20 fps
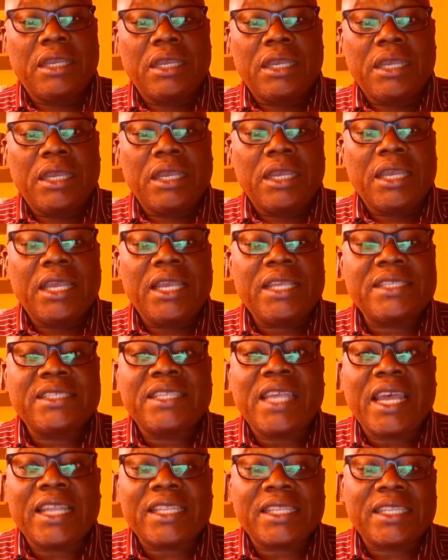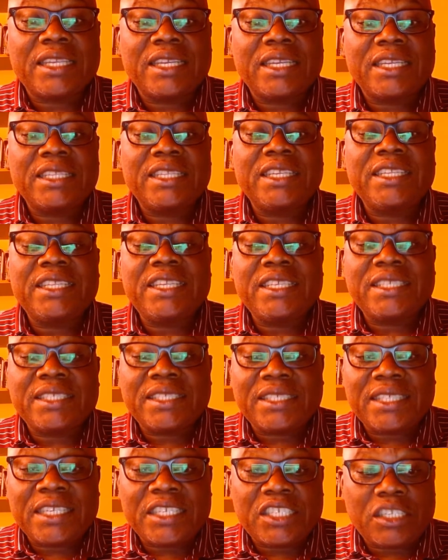Is that the
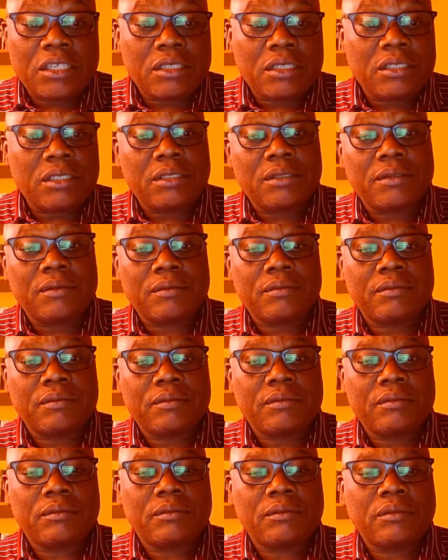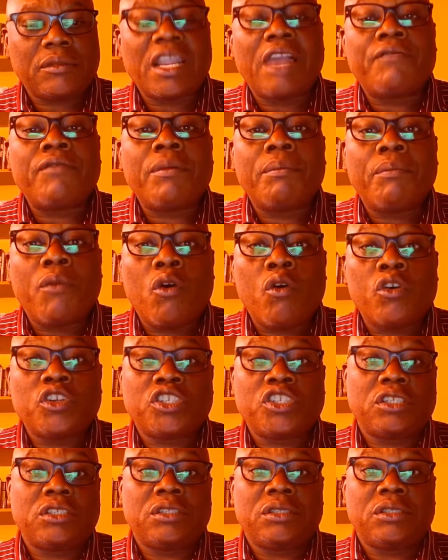decision of
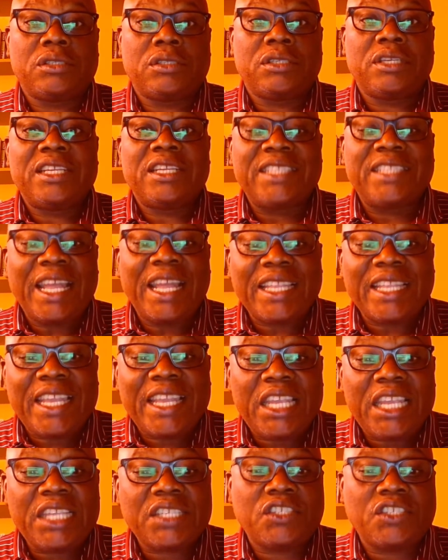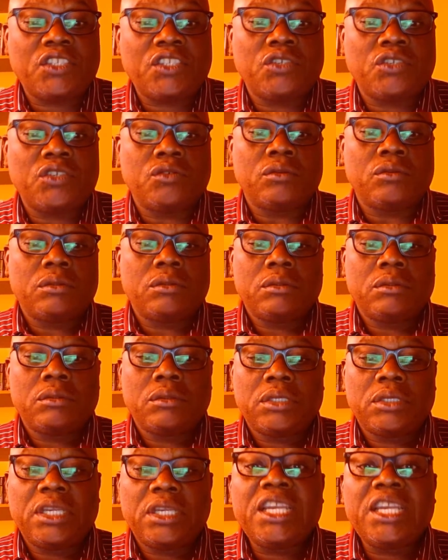abortion, that issue,
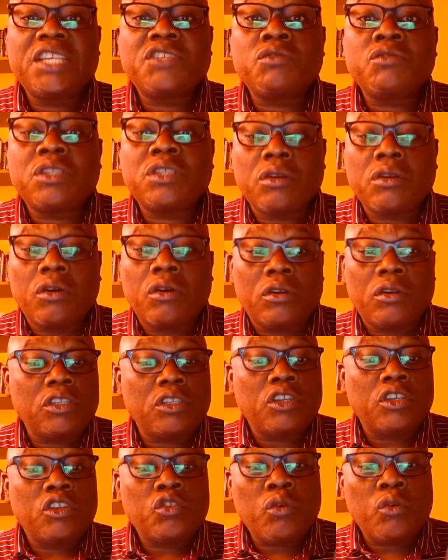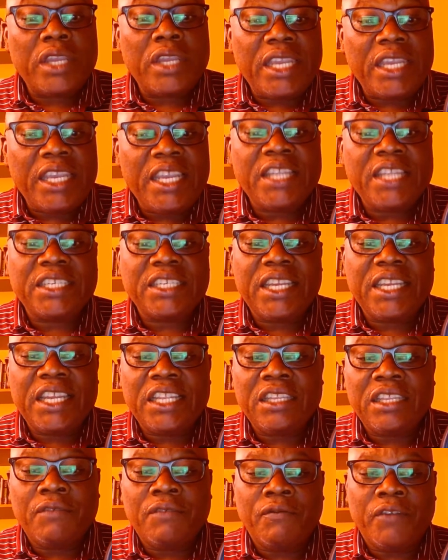is returned to each
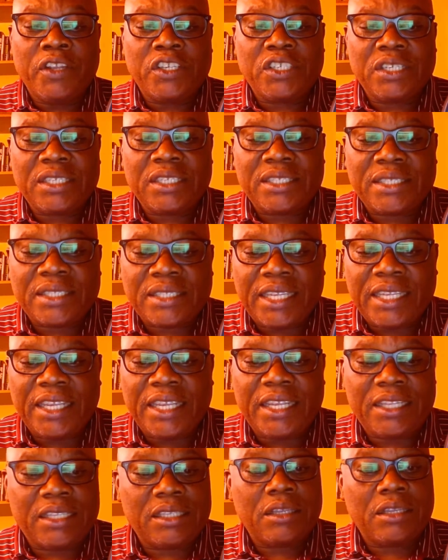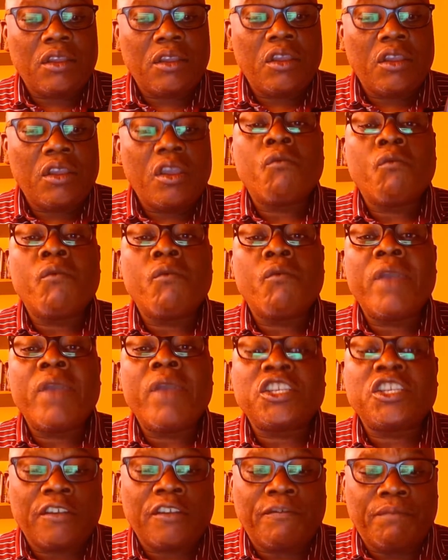individual state where it should
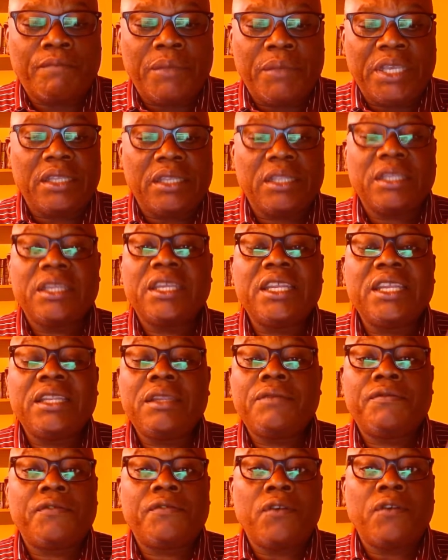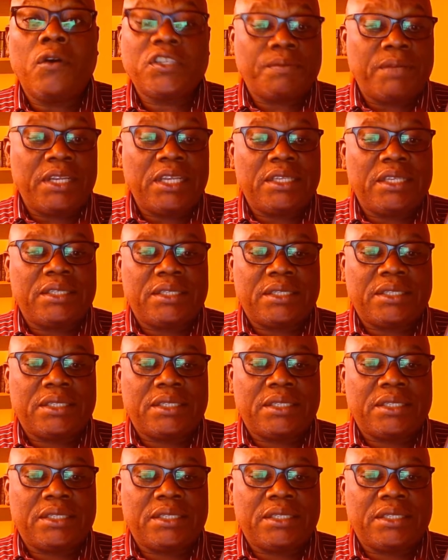have been in the first place.